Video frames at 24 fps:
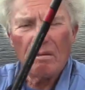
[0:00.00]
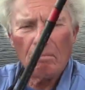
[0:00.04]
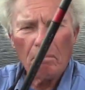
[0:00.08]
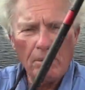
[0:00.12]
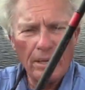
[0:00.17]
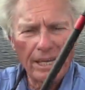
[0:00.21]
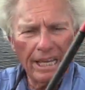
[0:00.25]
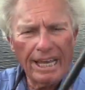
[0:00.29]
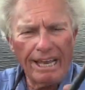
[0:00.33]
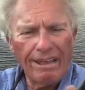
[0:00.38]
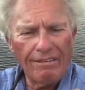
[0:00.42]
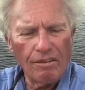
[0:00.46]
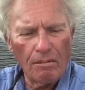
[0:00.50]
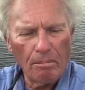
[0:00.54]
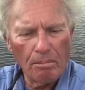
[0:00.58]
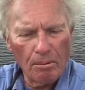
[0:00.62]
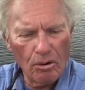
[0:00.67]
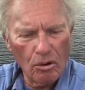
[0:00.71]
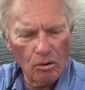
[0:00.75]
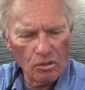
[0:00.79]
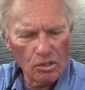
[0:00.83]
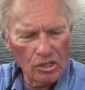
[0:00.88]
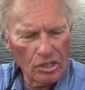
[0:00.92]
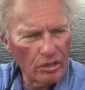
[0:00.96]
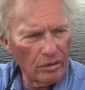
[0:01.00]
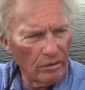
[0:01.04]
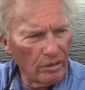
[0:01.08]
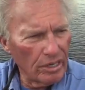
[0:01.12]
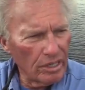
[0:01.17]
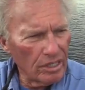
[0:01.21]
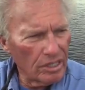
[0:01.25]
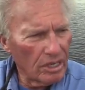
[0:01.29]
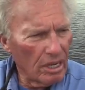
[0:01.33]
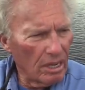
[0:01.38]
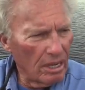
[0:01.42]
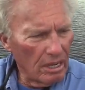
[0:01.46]
Big heavy Pro
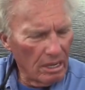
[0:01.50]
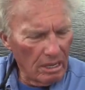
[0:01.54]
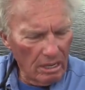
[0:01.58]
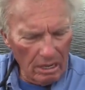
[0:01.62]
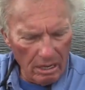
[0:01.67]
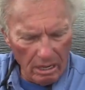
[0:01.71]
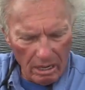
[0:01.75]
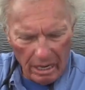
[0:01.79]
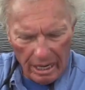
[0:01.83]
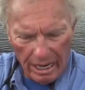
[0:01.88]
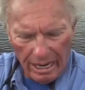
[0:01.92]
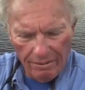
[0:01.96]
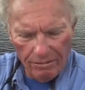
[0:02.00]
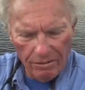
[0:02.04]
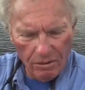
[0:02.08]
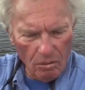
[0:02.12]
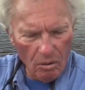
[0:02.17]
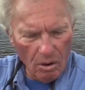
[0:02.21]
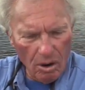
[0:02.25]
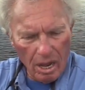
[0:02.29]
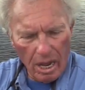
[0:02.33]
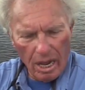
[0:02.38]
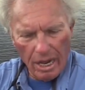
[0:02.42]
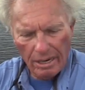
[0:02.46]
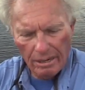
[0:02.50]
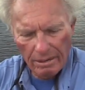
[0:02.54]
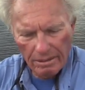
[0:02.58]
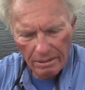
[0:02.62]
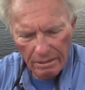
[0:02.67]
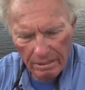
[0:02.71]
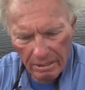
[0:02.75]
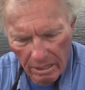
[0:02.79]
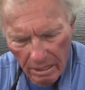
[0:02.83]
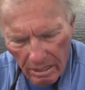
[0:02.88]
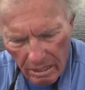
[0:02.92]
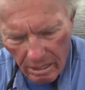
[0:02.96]
Series heavy rod.
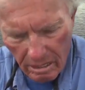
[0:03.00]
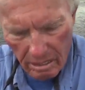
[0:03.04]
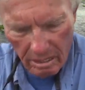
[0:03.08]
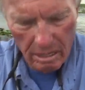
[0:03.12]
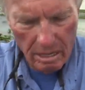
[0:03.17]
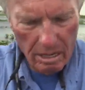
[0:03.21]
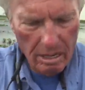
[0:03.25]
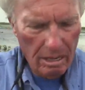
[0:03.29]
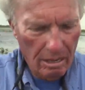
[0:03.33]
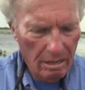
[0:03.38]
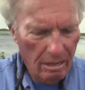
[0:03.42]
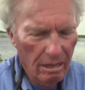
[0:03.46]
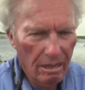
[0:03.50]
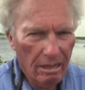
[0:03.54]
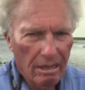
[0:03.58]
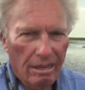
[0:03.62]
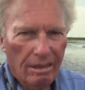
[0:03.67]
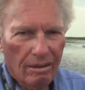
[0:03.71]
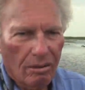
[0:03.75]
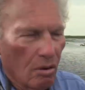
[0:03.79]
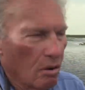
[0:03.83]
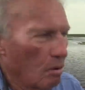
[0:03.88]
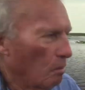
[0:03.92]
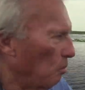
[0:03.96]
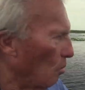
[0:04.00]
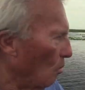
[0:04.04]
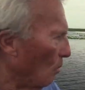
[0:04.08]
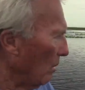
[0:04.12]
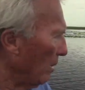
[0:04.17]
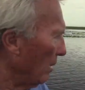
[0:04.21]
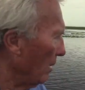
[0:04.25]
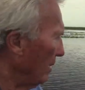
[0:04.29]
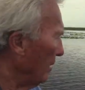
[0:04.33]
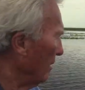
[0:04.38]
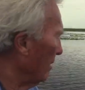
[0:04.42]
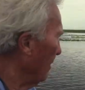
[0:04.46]
Oh boy.